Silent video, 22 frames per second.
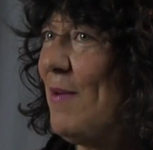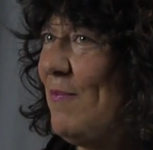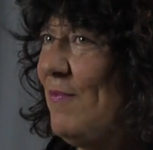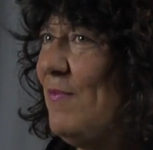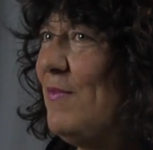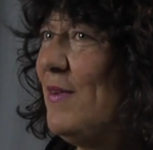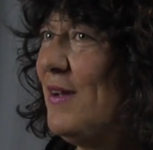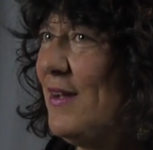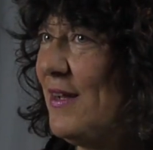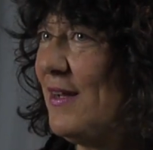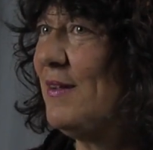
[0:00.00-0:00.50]

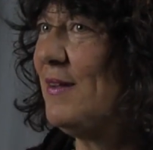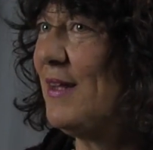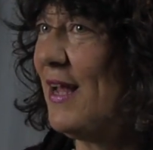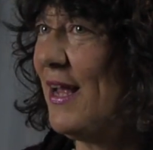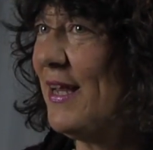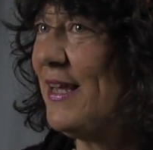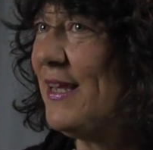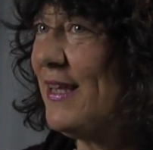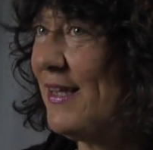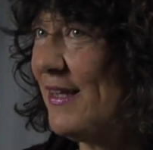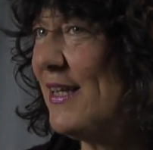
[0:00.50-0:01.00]
I'm, uh,
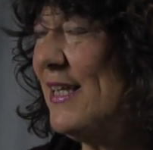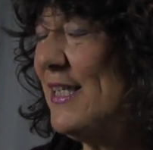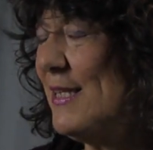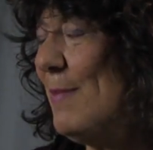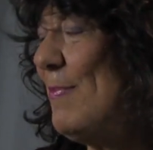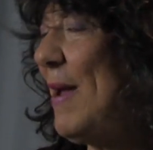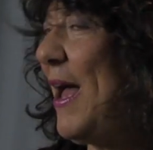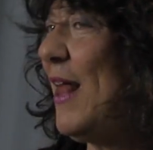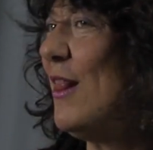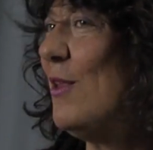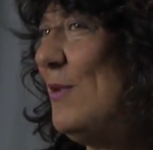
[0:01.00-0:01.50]
I, it's
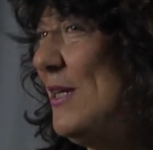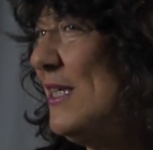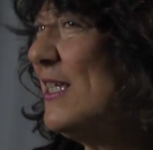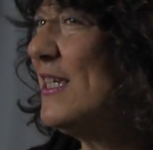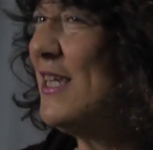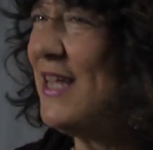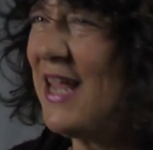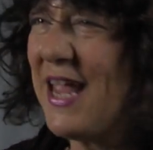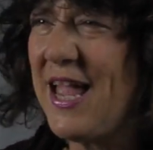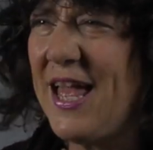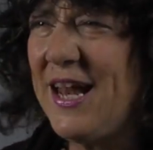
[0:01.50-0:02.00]
about
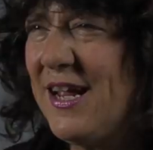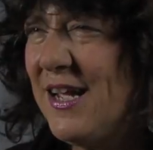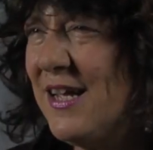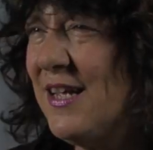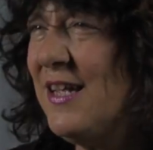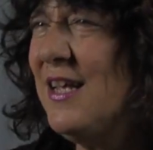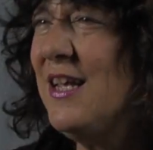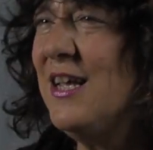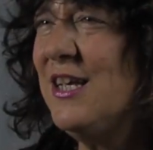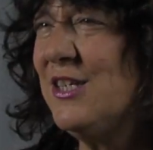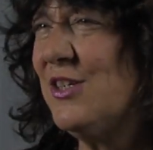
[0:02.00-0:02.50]
Louisiana.